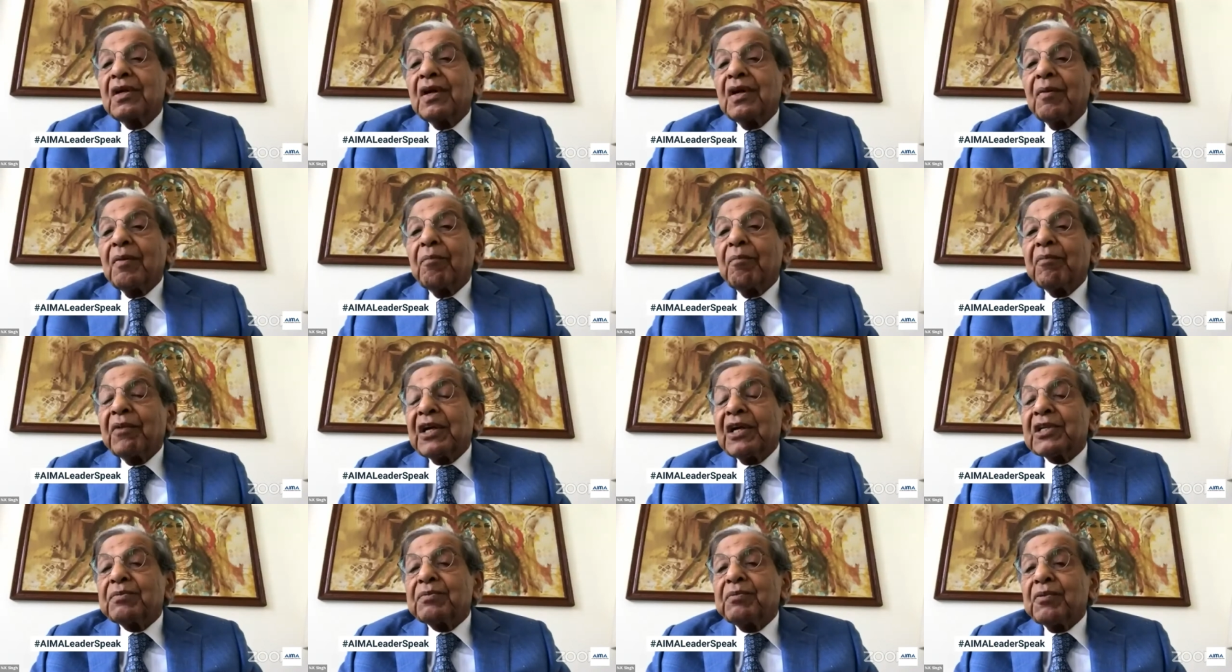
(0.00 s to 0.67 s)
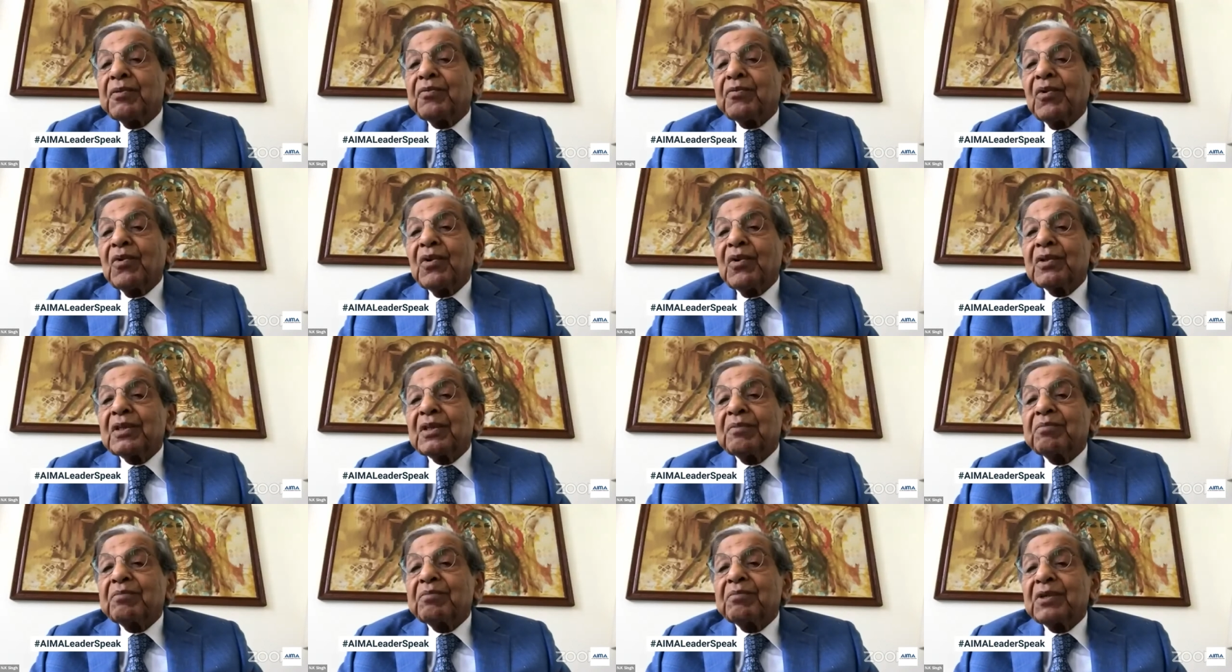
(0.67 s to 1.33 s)
much before
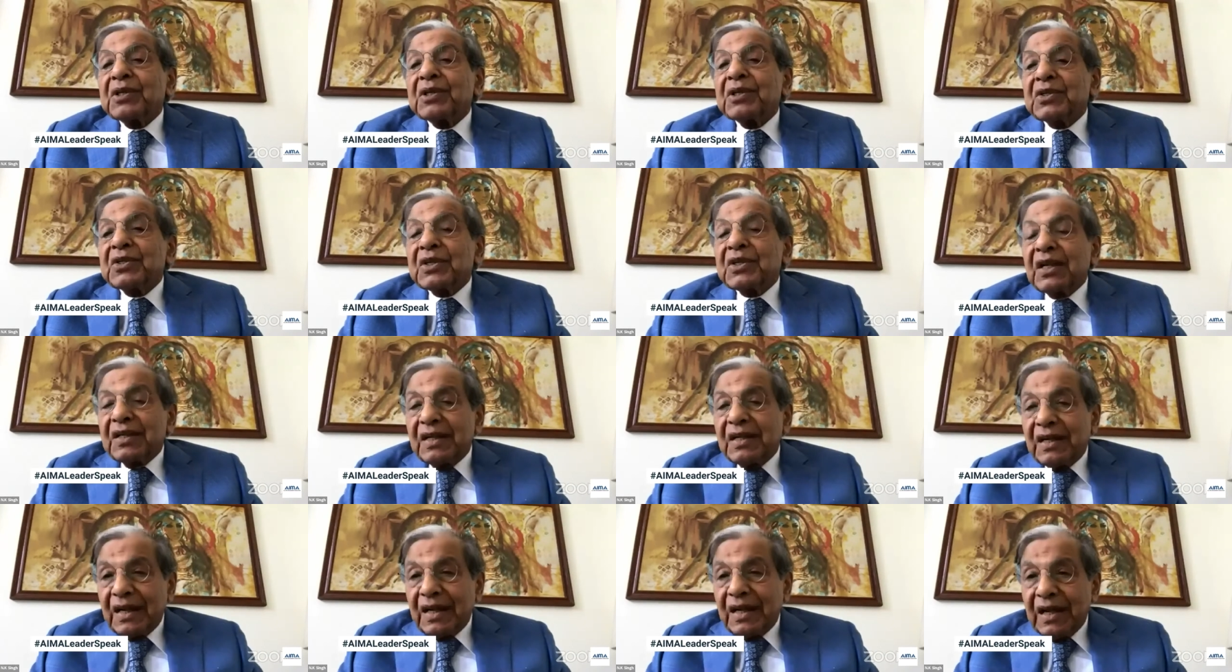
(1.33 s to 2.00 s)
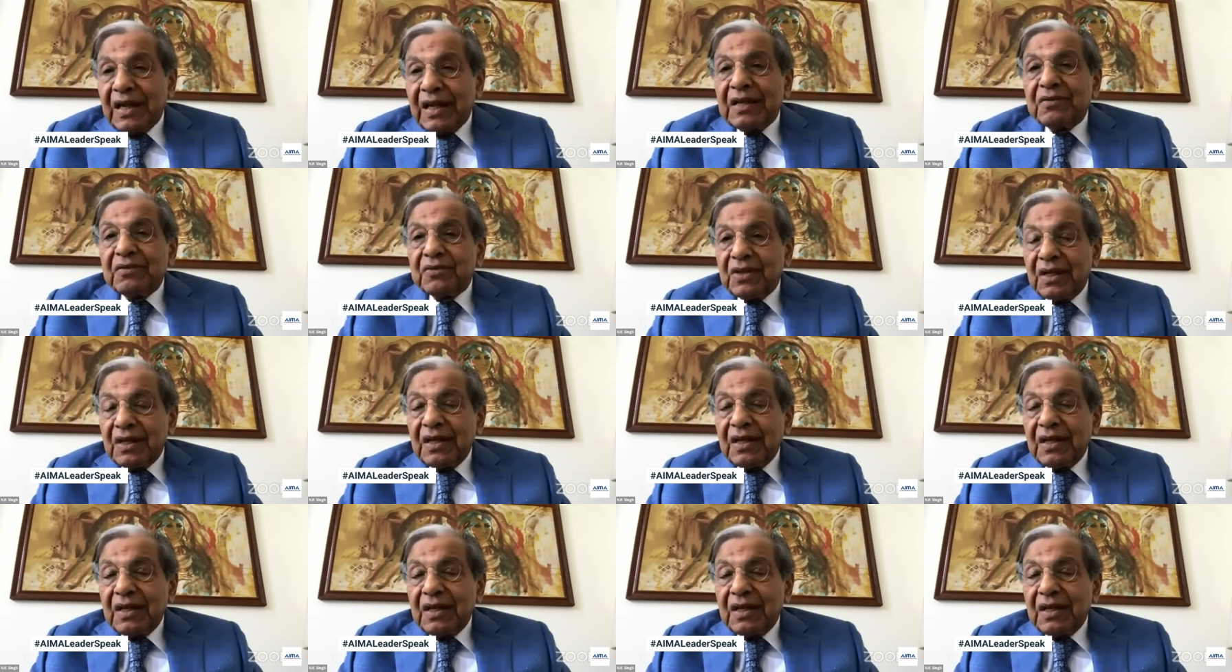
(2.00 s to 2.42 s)
the British had arrived